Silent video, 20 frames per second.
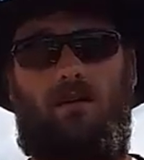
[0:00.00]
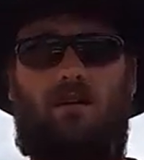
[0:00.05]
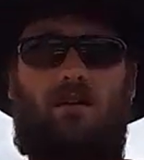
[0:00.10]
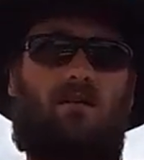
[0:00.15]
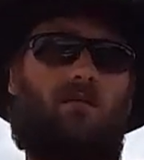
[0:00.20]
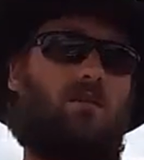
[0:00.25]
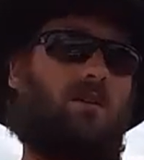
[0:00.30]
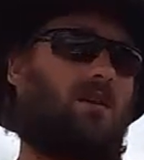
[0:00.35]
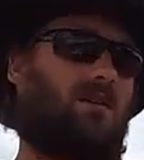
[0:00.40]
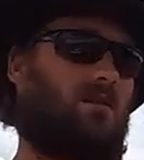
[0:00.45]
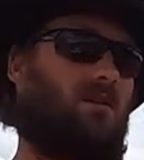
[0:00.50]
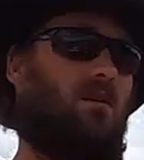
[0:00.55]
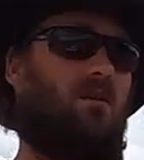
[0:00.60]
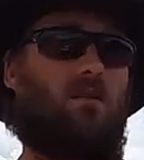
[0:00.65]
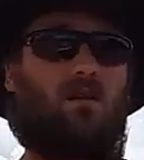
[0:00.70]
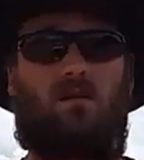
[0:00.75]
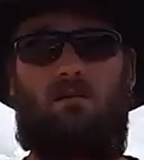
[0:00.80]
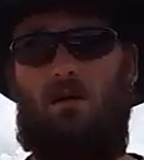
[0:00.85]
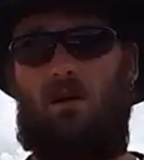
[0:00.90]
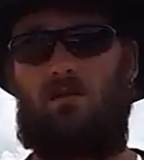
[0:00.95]
You don't get the
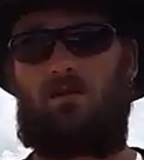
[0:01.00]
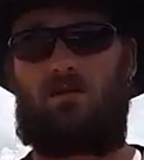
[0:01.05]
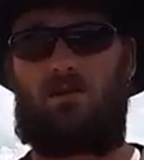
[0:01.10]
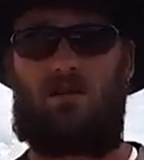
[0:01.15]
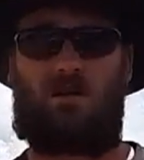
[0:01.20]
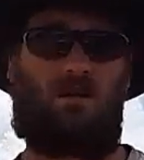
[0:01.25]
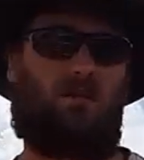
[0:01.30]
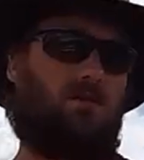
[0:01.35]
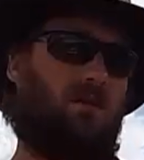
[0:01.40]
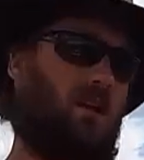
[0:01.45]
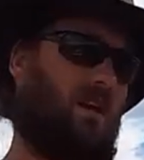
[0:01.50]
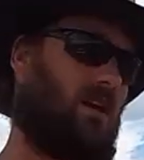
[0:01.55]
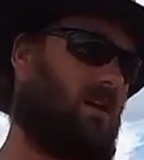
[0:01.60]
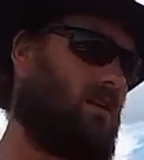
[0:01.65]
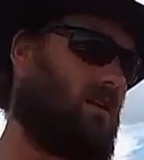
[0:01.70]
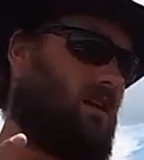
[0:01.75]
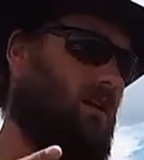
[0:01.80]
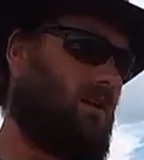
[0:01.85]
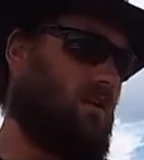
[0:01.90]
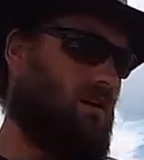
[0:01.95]
hormones. You don't get
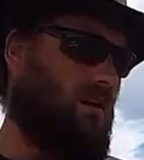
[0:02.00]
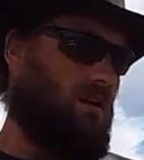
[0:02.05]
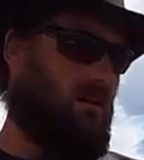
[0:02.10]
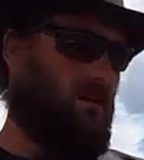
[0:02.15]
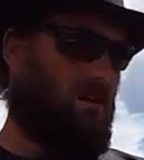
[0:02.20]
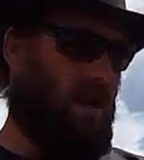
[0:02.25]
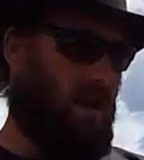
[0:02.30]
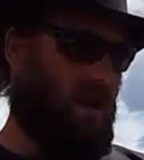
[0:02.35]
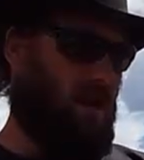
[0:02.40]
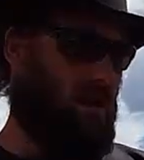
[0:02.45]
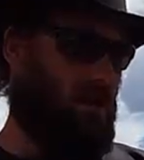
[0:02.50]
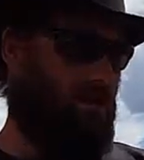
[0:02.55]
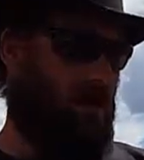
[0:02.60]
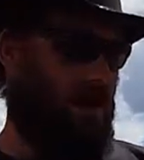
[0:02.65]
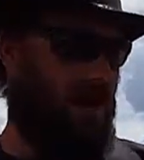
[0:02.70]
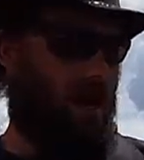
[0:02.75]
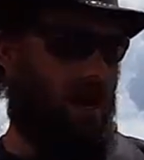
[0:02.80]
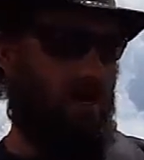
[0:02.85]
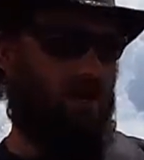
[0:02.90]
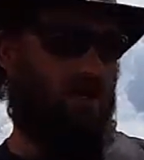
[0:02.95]
all the
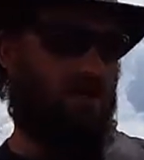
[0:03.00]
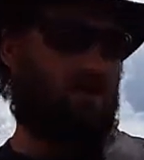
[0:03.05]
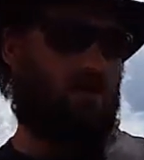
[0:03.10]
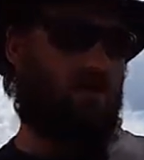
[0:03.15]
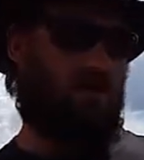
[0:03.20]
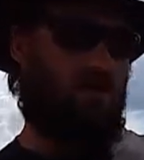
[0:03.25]
antibiotics.